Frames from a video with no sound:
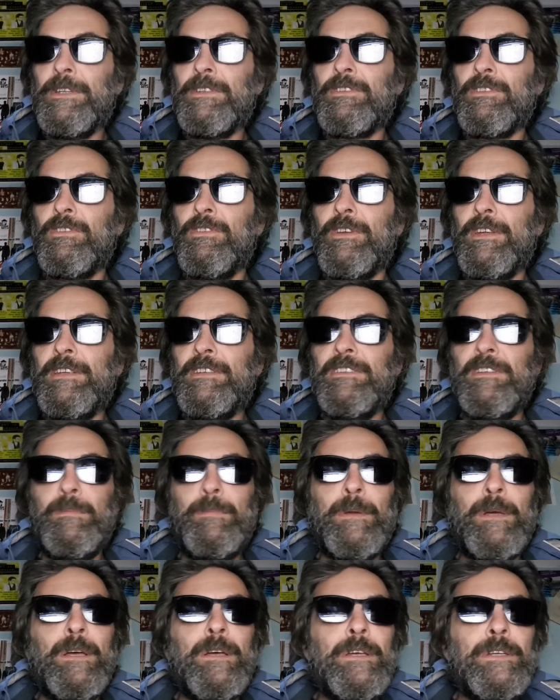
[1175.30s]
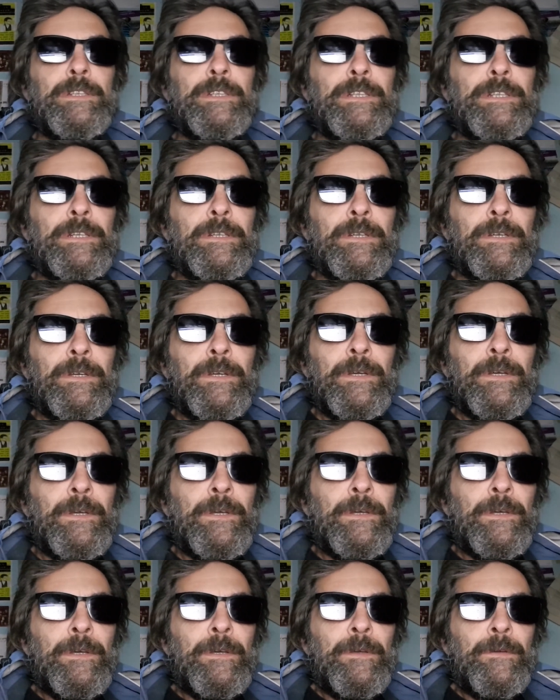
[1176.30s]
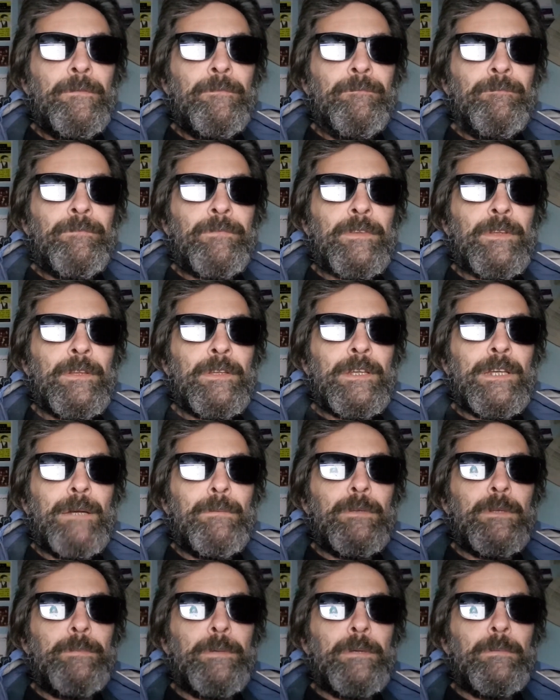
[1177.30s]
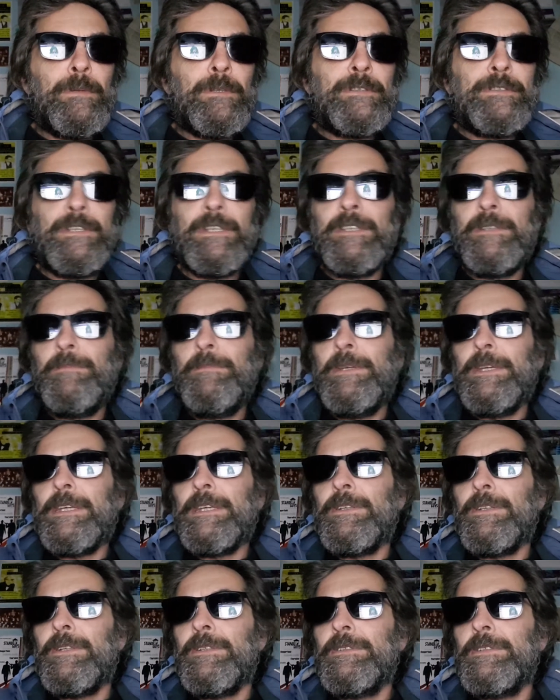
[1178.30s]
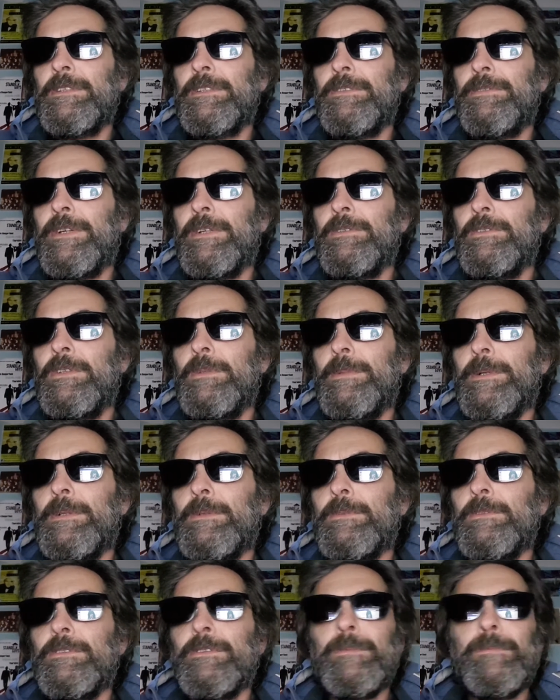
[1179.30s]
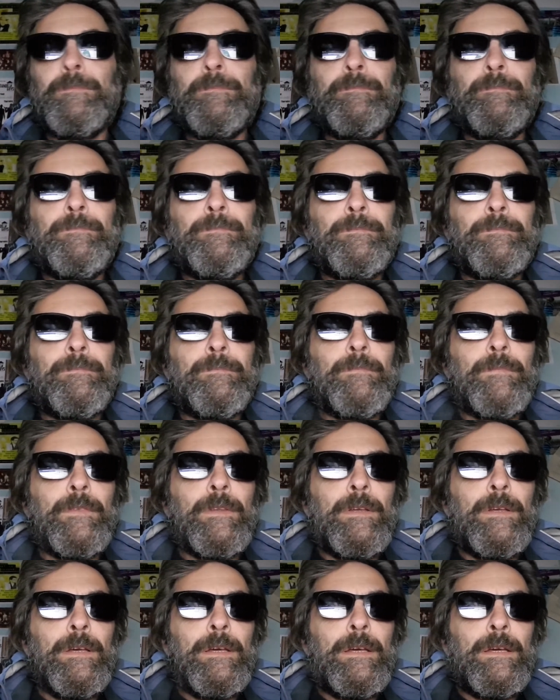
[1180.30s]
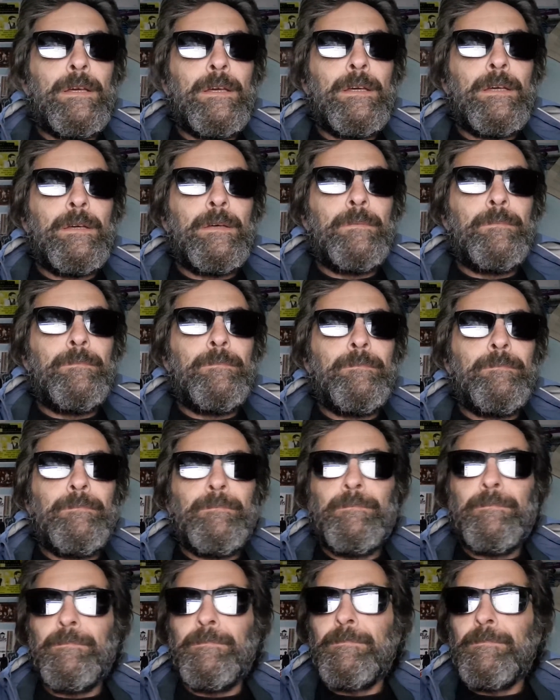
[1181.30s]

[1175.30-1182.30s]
this crazy party. A couple of people did make it onto the roundabout. I'll